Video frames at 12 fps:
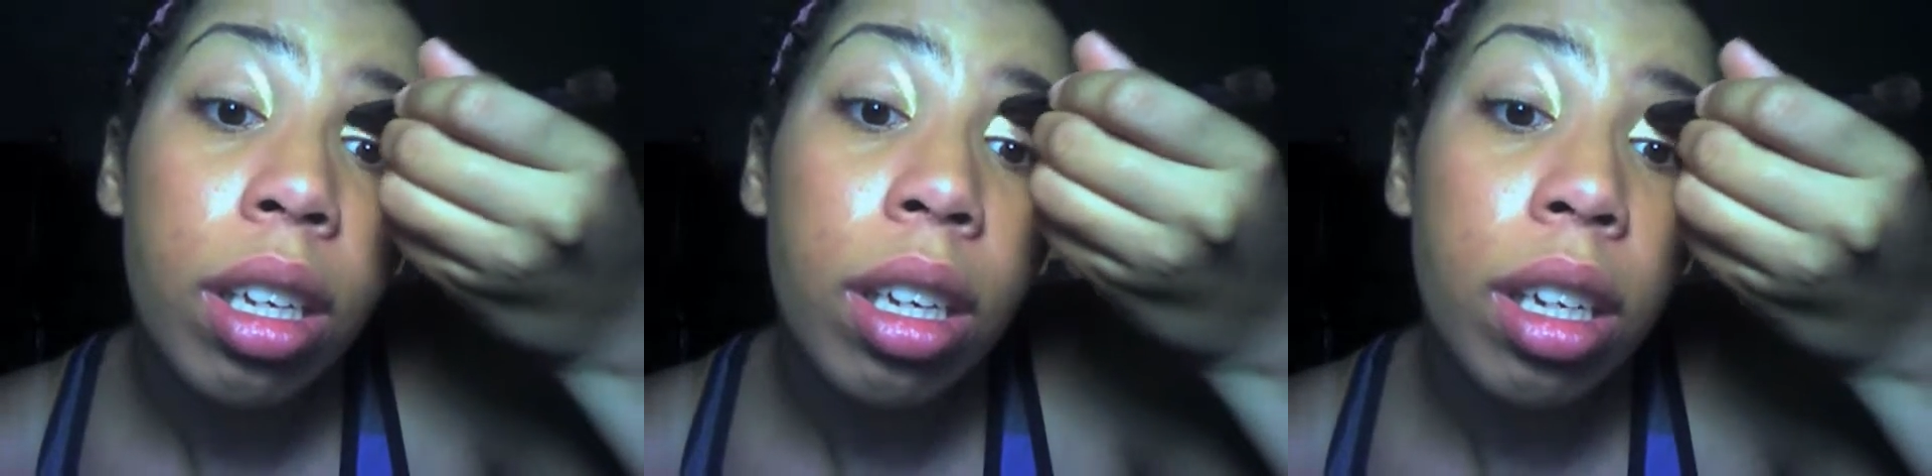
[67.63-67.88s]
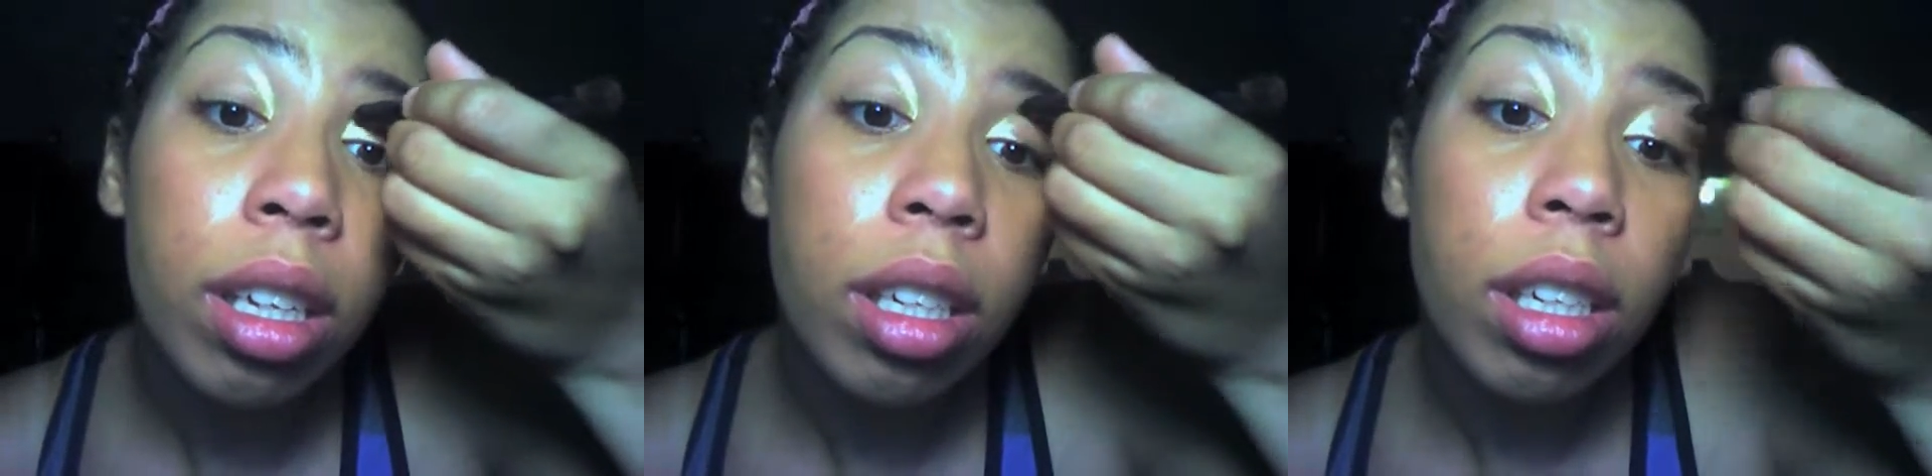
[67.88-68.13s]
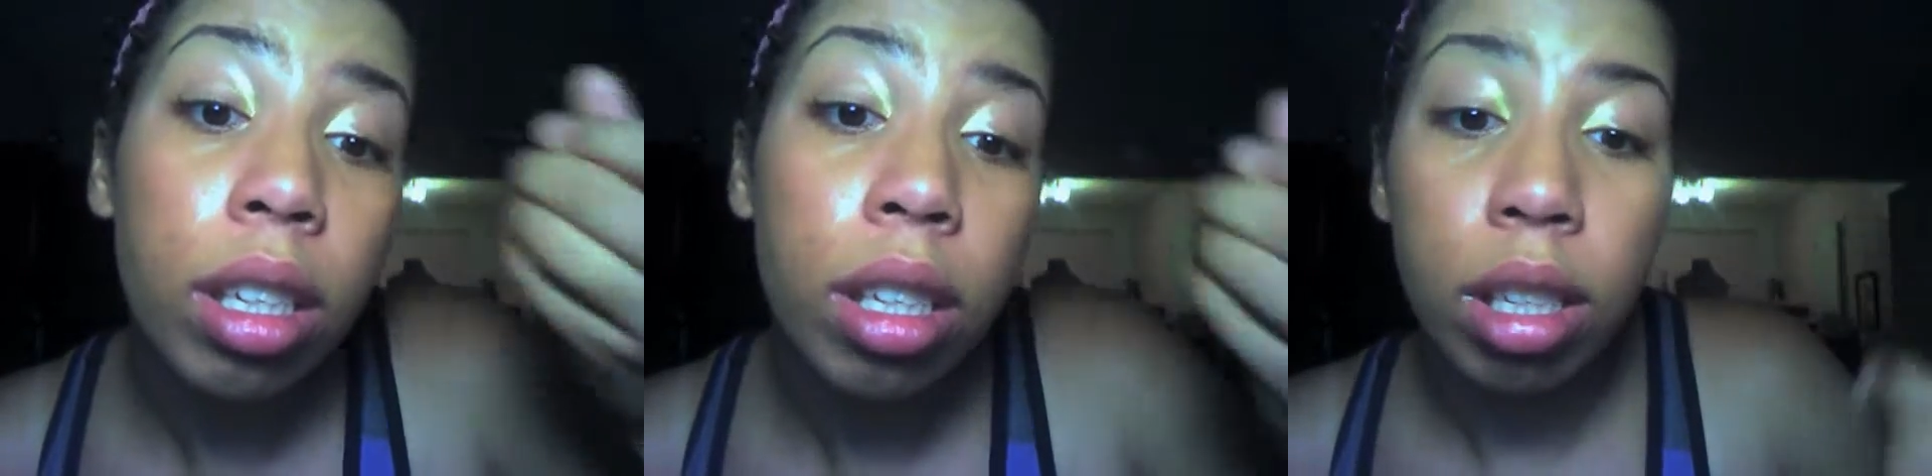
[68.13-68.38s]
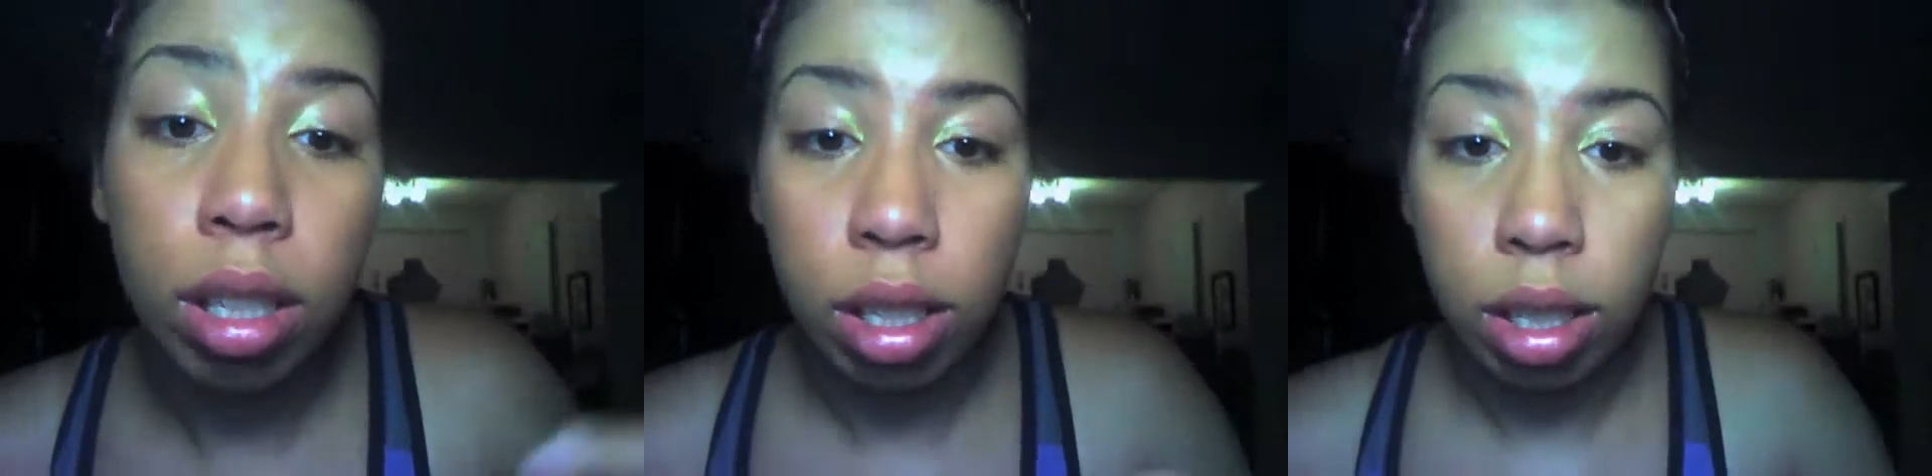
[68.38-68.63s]
Oh, it's
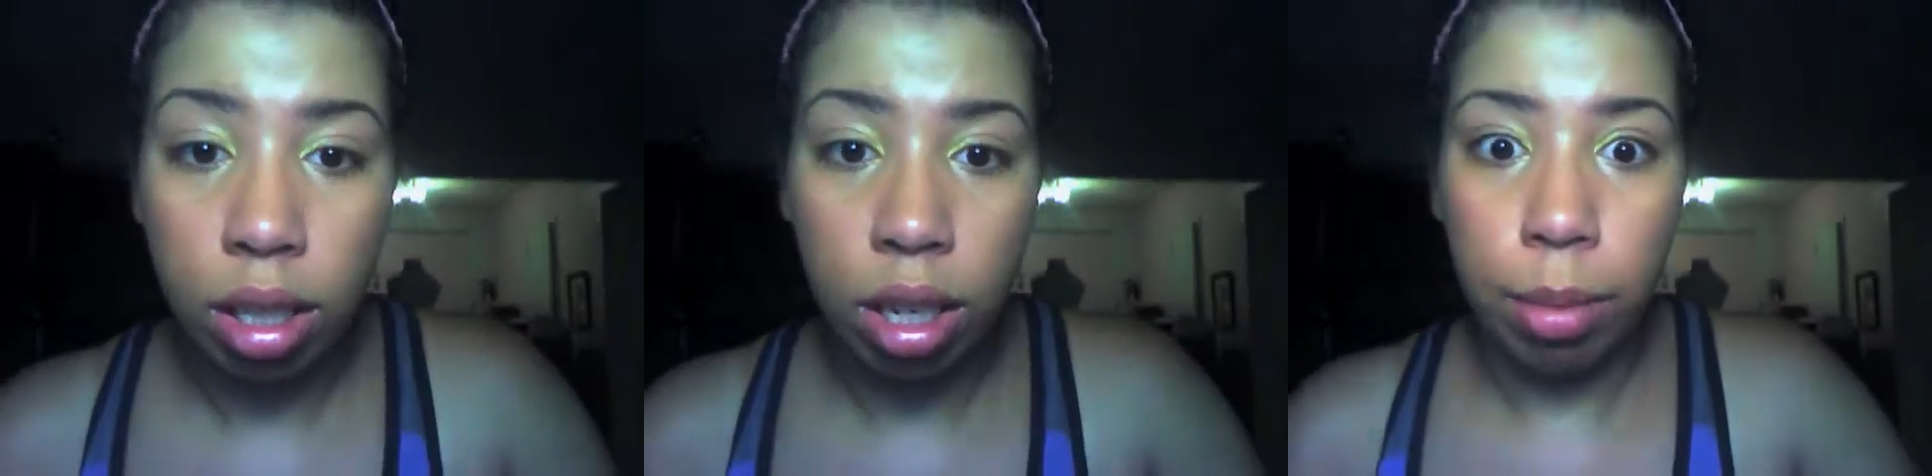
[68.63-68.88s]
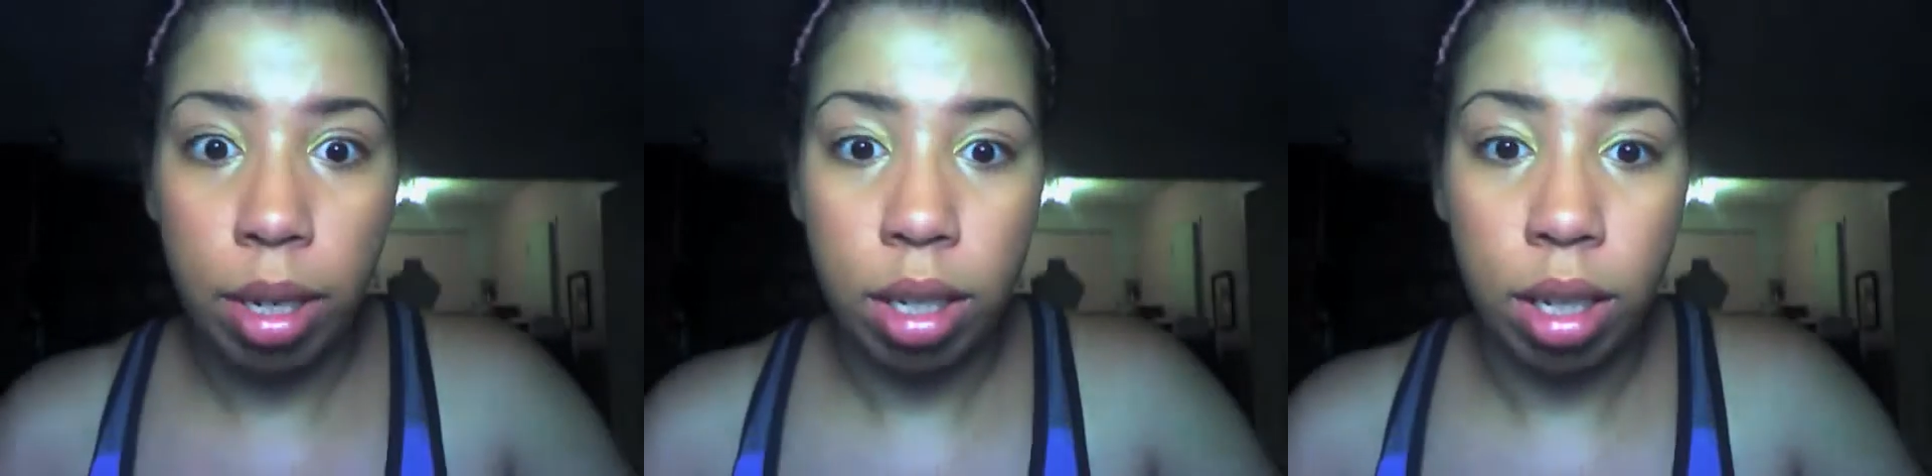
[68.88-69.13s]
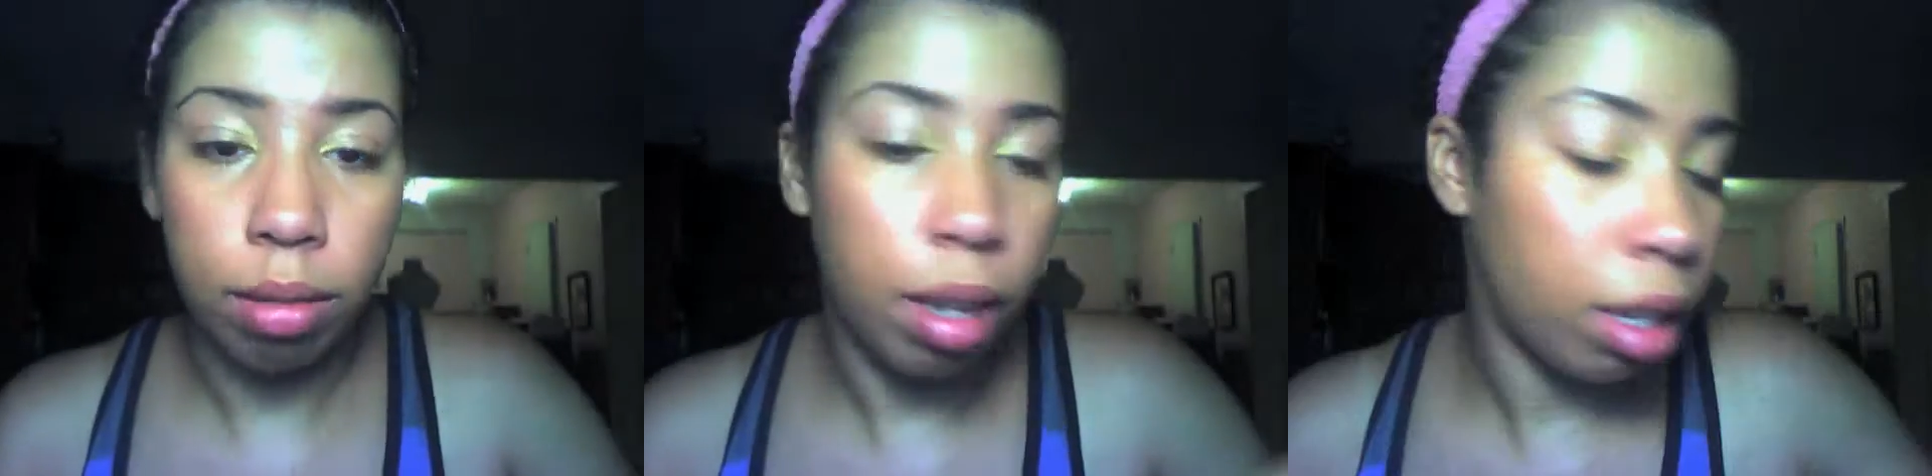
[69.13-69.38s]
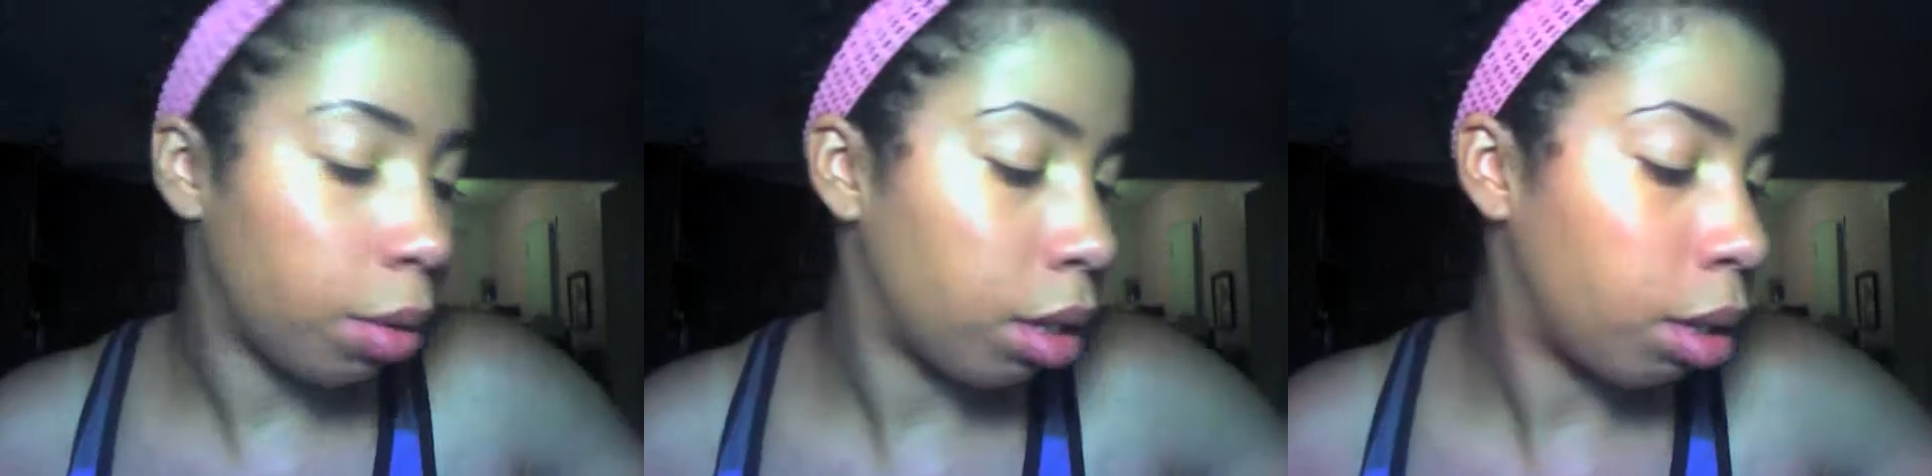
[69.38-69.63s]
10 minutes in.
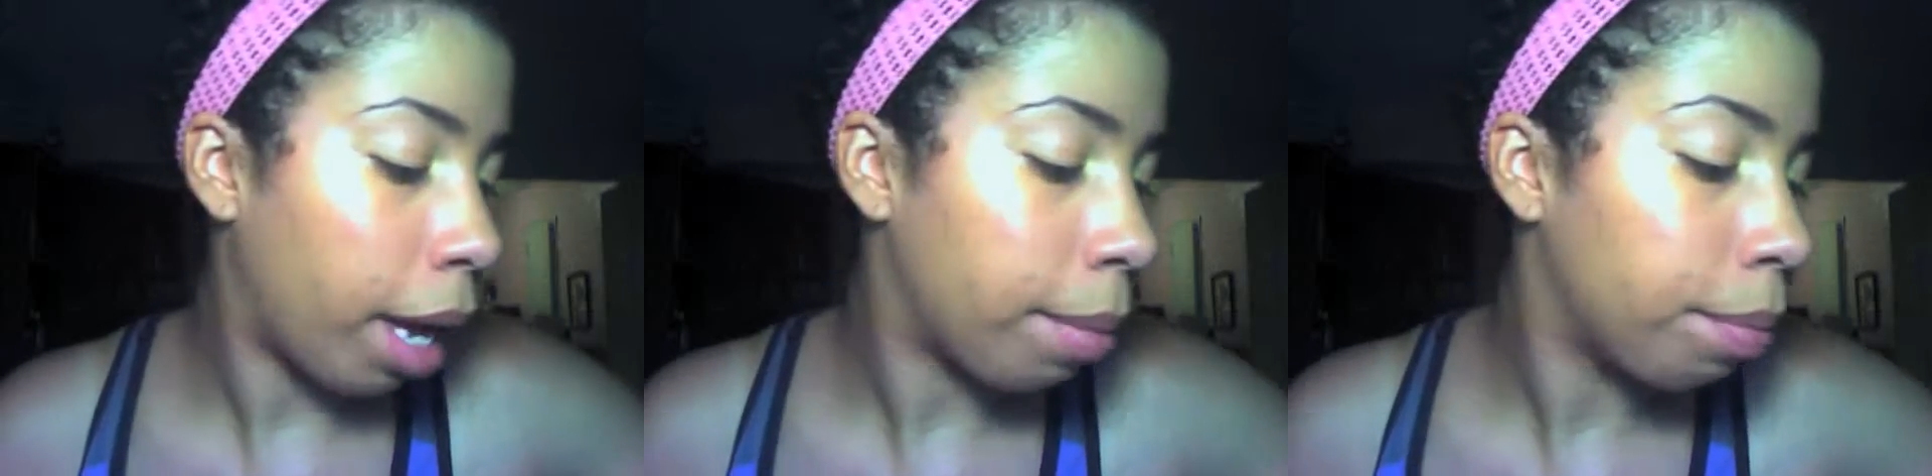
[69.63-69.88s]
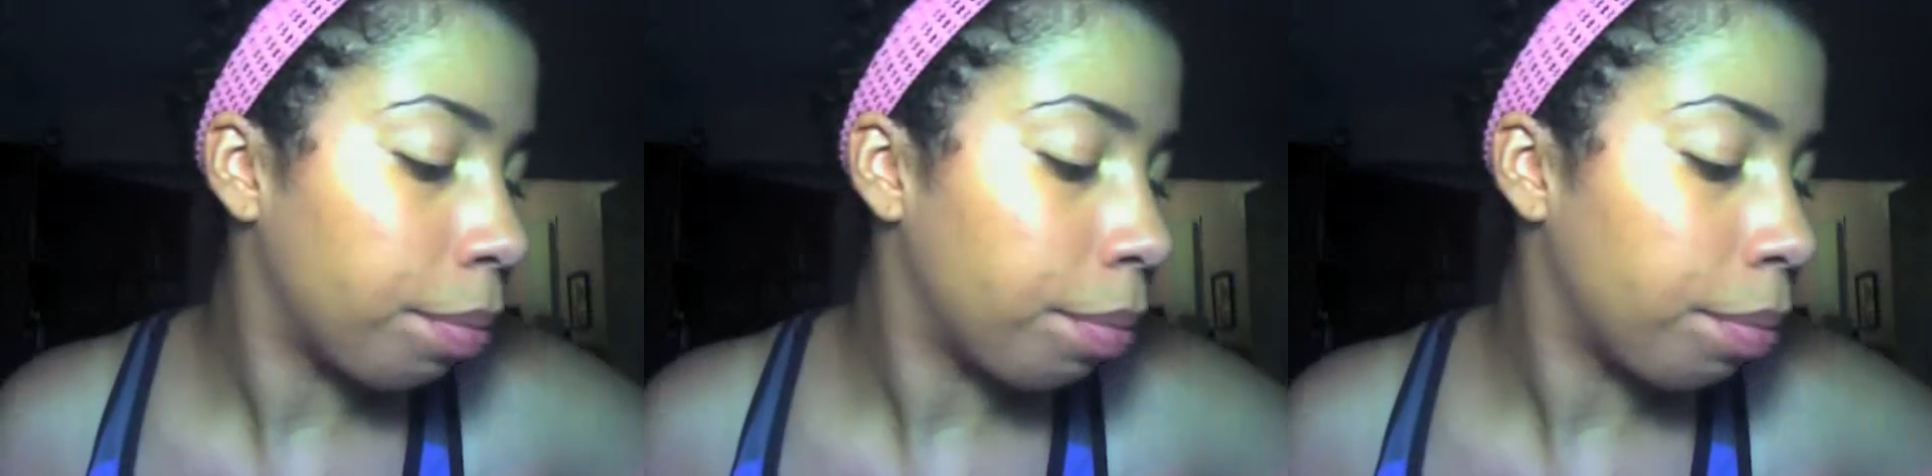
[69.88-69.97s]
Not doing too bad.